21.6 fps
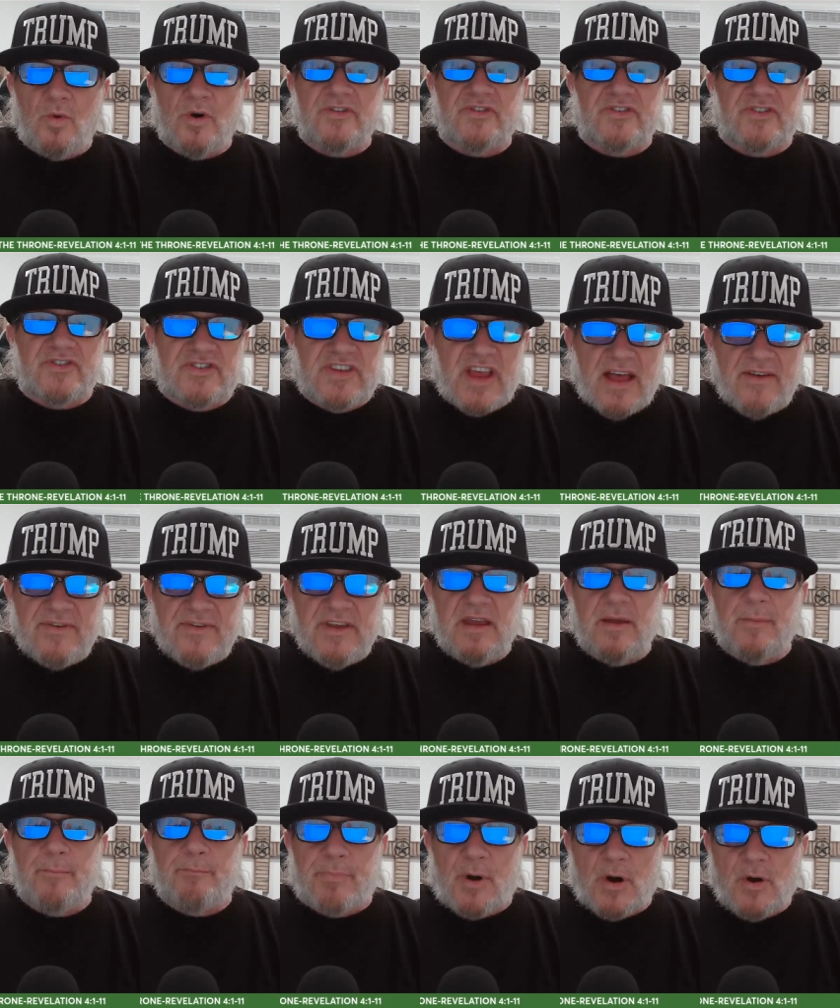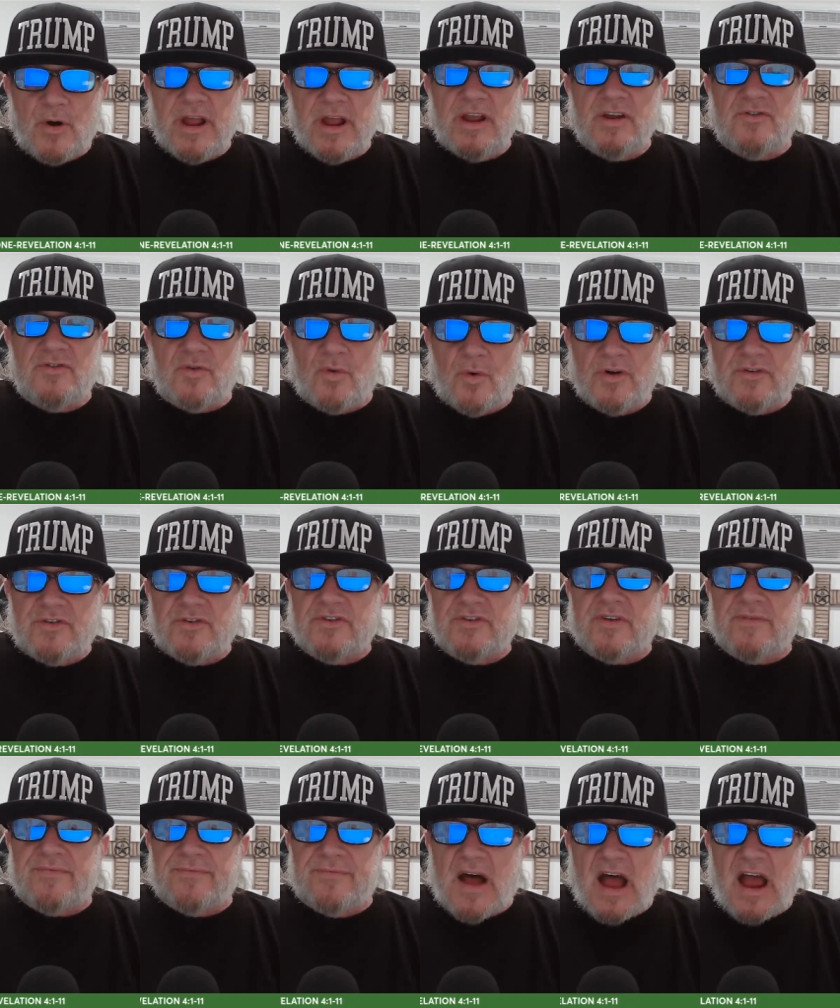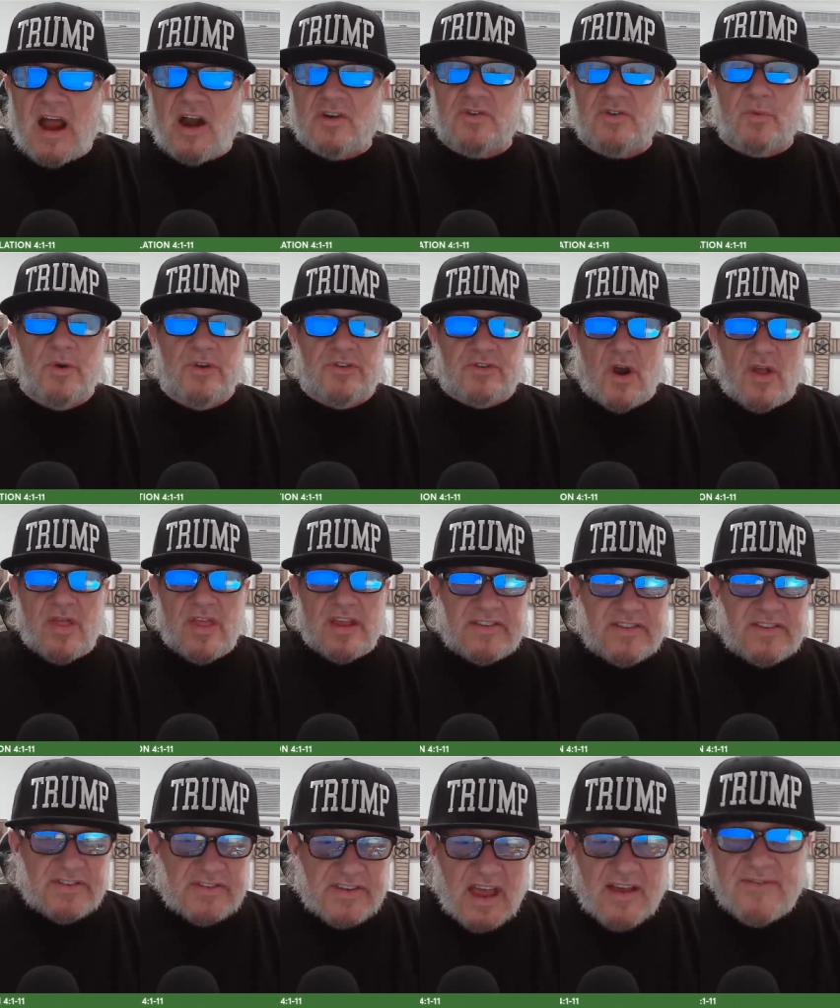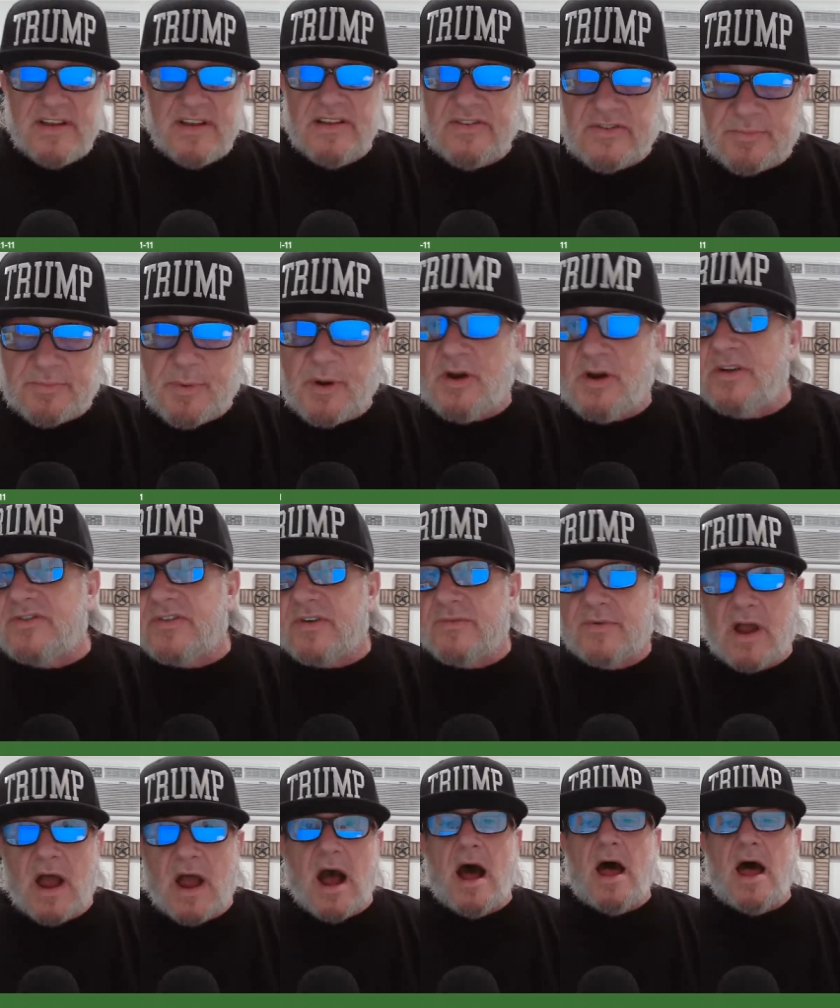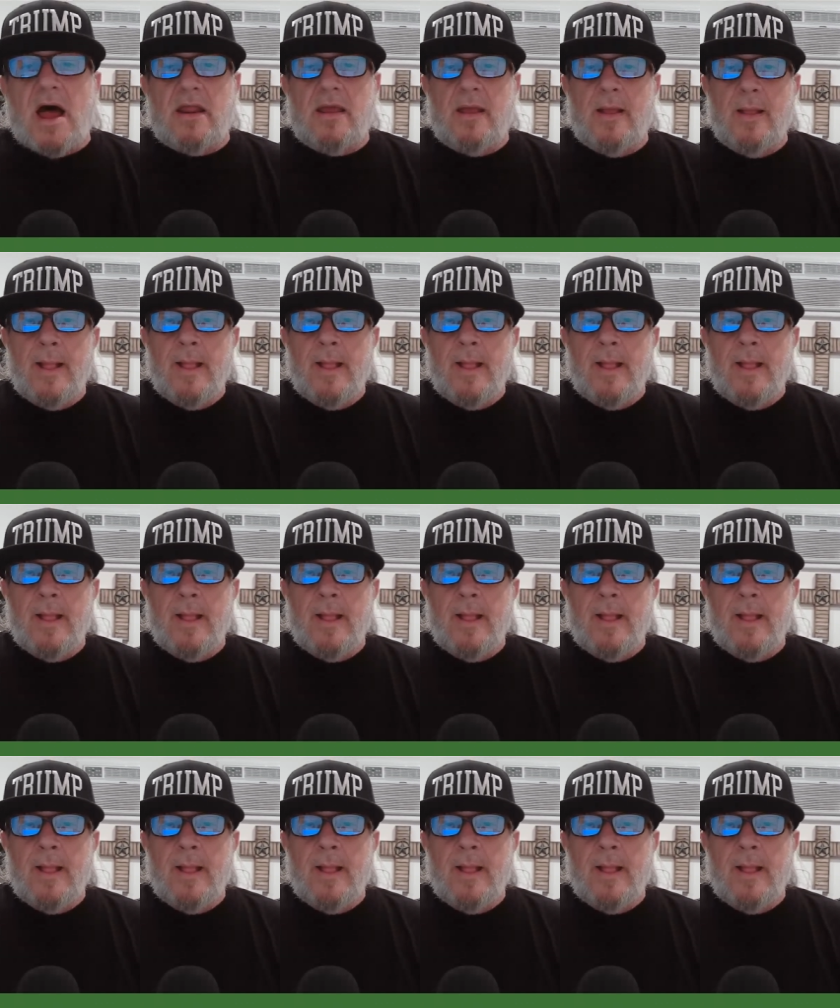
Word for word: were seven burning torches of fires, which are the seven spirits of God.